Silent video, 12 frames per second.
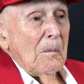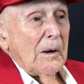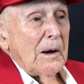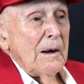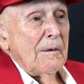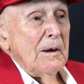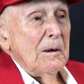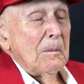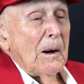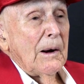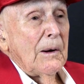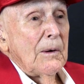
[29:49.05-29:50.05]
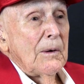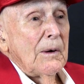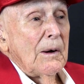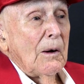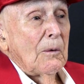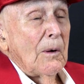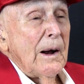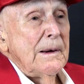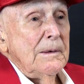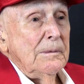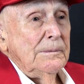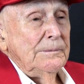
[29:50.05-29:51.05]
give anybody a
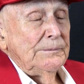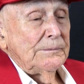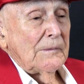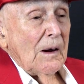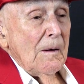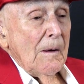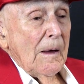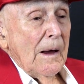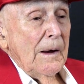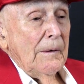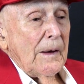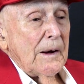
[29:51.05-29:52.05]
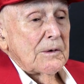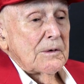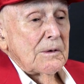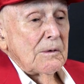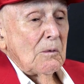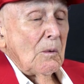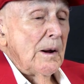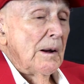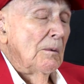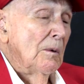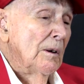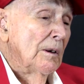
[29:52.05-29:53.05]
rating. And that's the way
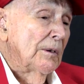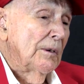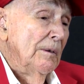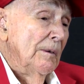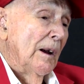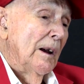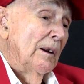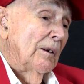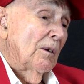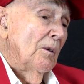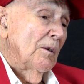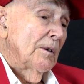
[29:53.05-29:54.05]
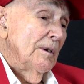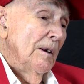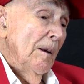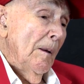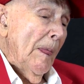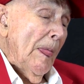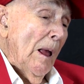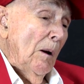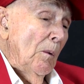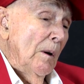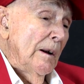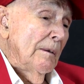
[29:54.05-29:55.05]
it was. And of course,
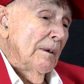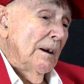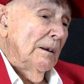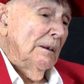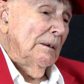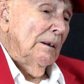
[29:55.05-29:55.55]
whenever I